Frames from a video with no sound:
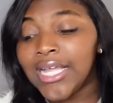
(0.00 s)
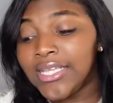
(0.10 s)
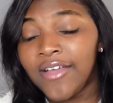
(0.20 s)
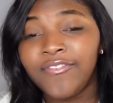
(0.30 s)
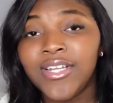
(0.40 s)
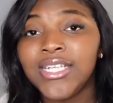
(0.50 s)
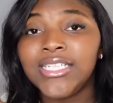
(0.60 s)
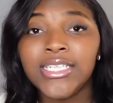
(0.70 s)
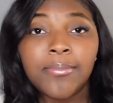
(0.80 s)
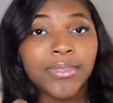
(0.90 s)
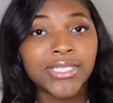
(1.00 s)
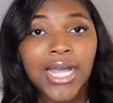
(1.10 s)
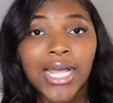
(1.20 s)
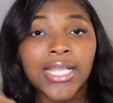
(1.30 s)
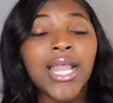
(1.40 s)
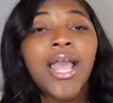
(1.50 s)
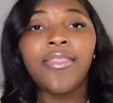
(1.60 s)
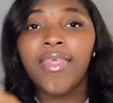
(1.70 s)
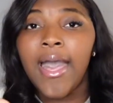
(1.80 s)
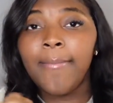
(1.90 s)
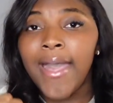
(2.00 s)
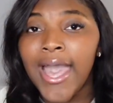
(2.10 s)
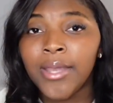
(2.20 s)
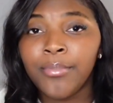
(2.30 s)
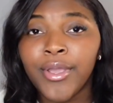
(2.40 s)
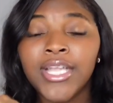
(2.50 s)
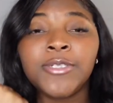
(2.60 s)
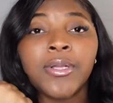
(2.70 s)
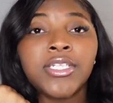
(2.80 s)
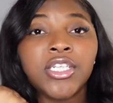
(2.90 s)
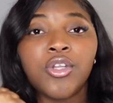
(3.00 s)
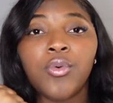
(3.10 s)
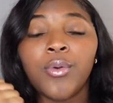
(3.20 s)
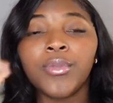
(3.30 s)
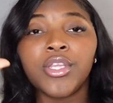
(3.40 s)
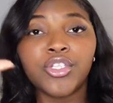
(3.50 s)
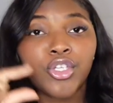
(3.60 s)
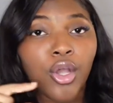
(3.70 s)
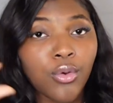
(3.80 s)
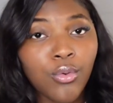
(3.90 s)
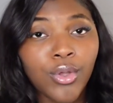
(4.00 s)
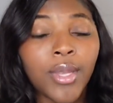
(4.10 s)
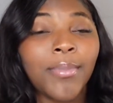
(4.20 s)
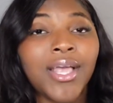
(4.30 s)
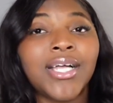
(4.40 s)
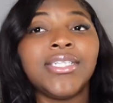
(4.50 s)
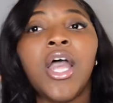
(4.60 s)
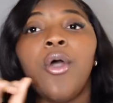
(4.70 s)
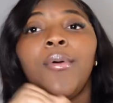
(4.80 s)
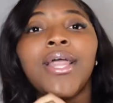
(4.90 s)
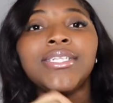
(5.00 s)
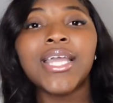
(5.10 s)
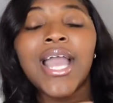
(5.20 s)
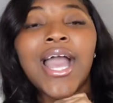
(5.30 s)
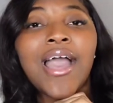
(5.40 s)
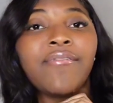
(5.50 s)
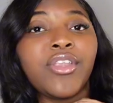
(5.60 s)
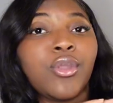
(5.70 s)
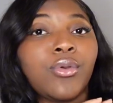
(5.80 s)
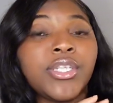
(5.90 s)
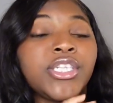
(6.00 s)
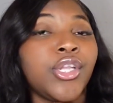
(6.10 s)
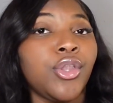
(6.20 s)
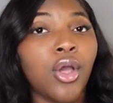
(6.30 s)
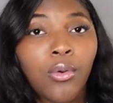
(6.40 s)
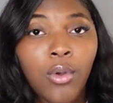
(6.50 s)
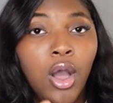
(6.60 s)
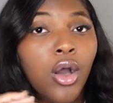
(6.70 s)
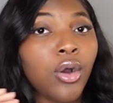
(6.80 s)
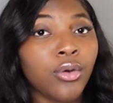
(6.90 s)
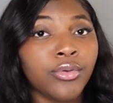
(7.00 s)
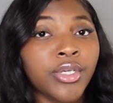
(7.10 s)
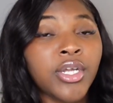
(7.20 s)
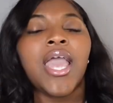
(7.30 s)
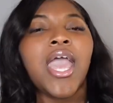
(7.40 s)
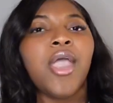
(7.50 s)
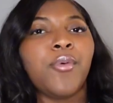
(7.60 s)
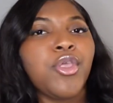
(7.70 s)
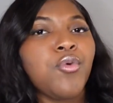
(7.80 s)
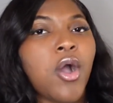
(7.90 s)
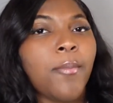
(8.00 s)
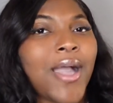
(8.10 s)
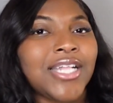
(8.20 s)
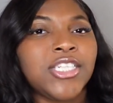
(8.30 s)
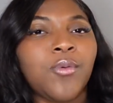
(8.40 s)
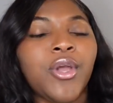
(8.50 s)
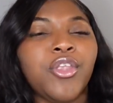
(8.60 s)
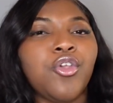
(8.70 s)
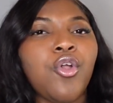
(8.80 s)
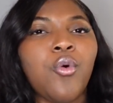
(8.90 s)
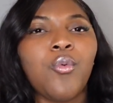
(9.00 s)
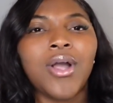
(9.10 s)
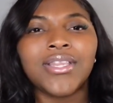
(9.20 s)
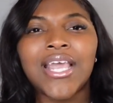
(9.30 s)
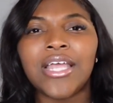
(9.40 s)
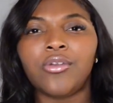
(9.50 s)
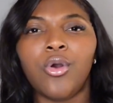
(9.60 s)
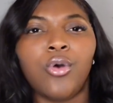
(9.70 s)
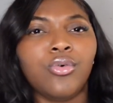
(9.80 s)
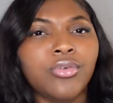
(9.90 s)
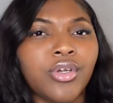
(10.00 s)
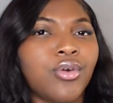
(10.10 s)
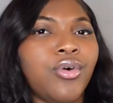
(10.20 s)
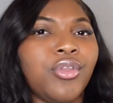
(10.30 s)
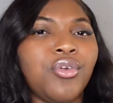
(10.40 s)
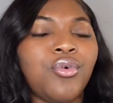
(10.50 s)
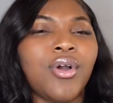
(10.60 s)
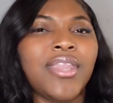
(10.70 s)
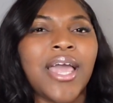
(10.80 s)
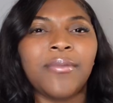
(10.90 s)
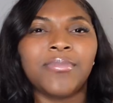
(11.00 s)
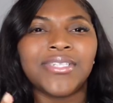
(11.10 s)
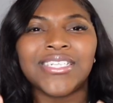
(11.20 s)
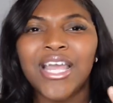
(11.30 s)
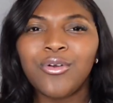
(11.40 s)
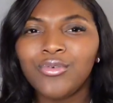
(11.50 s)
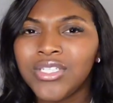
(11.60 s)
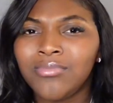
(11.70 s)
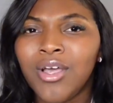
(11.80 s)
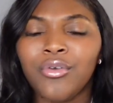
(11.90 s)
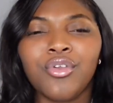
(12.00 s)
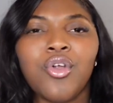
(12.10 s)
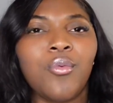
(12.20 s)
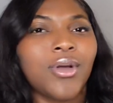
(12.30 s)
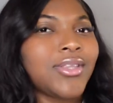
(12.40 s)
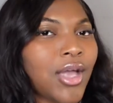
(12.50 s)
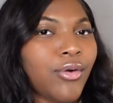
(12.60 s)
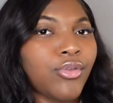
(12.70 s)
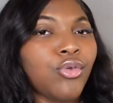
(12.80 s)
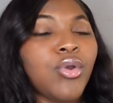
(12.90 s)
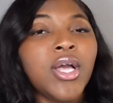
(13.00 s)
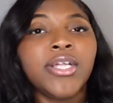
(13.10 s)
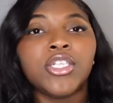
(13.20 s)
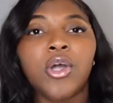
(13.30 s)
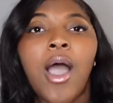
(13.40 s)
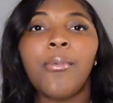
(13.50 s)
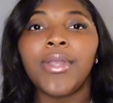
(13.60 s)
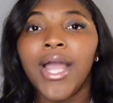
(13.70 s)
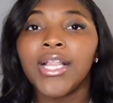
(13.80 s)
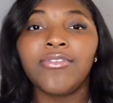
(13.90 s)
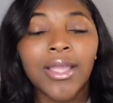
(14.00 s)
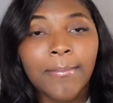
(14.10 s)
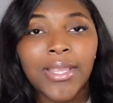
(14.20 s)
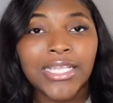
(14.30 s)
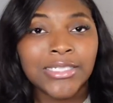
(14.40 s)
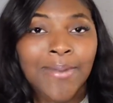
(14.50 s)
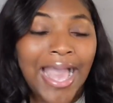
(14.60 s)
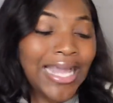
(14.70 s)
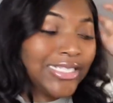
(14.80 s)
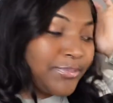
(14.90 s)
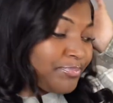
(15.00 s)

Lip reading: I definitely stick beside that pad brand, especially the one with the charcoal on it, because when I say I haven't noticed no odor, and when you walk past someone, you don't want that odor on you or that cycle smell. You don't want that on you. So I would highly recommend these pads.